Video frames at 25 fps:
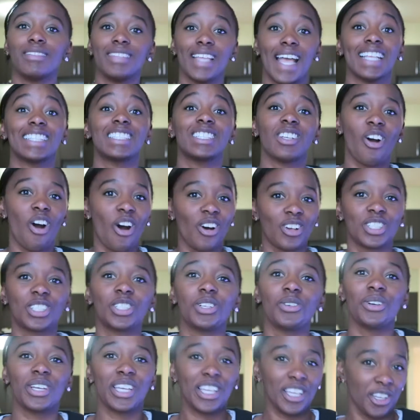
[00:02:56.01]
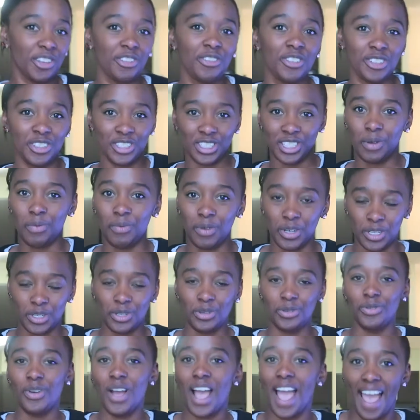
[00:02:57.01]
That's also if you're someone
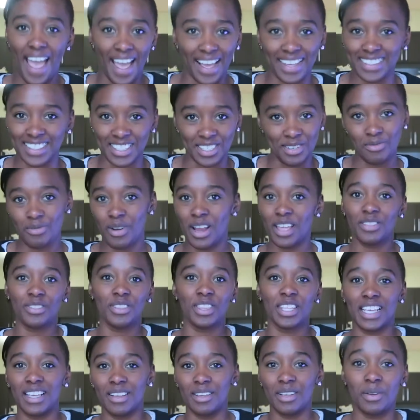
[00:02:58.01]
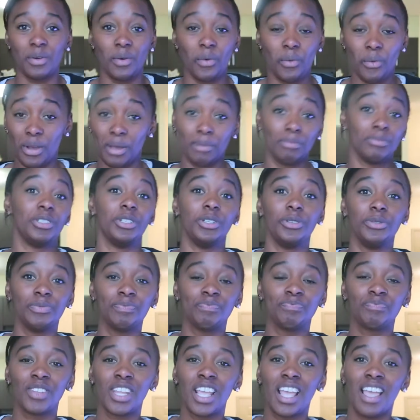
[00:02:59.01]
who hasn't read the
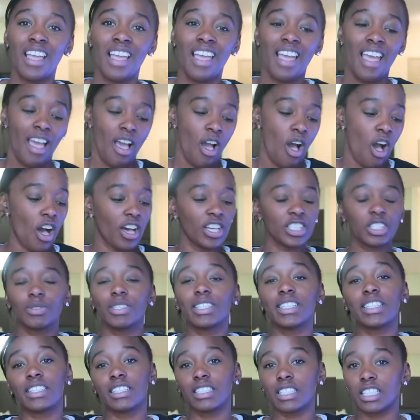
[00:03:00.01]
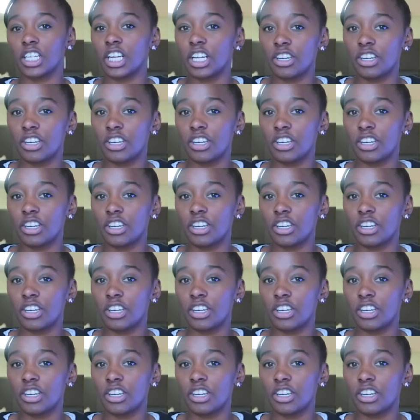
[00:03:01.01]
webtoon. Also at this